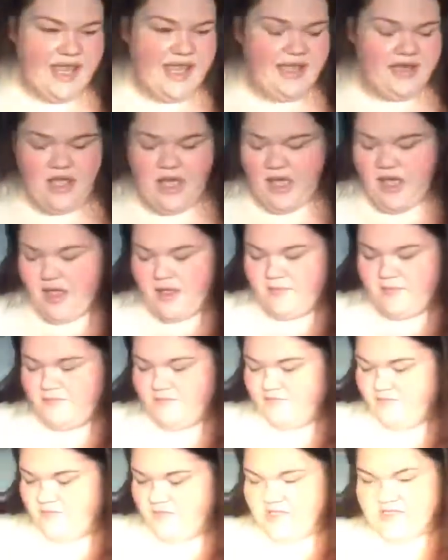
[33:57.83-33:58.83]

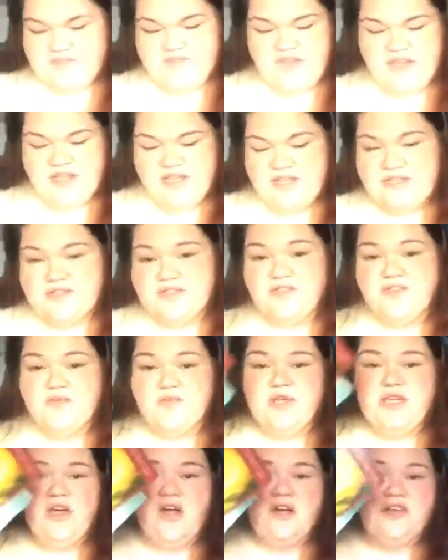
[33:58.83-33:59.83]
that's funny, because 3
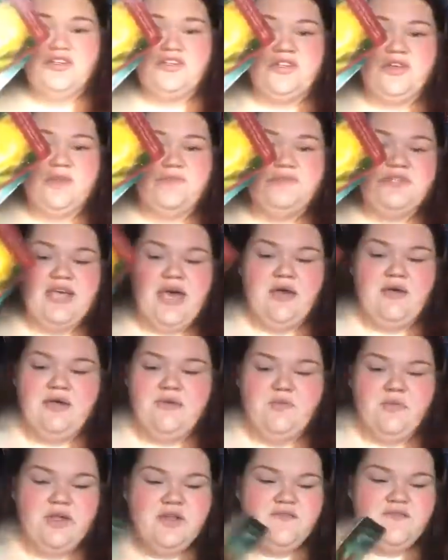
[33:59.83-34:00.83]
cards jumped out, and
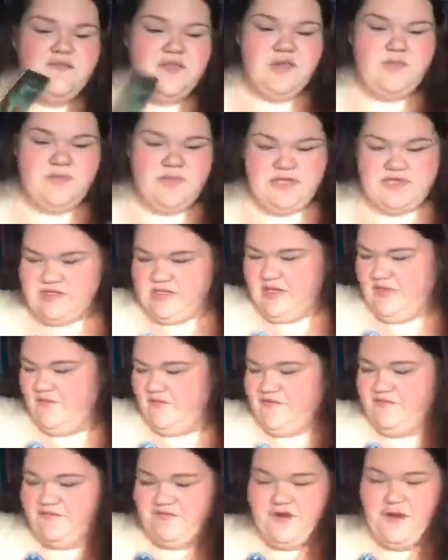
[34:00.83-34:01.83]
one of them isn't even
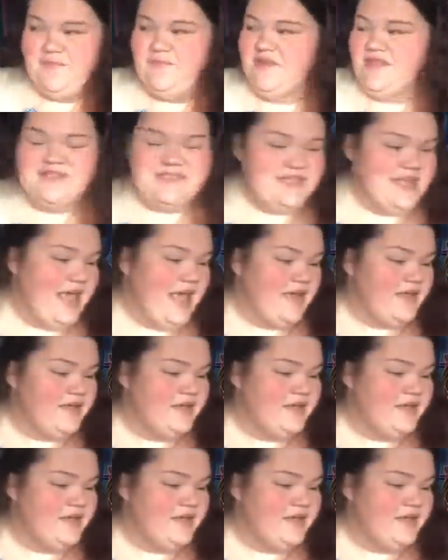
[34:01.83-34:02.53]
from this deck.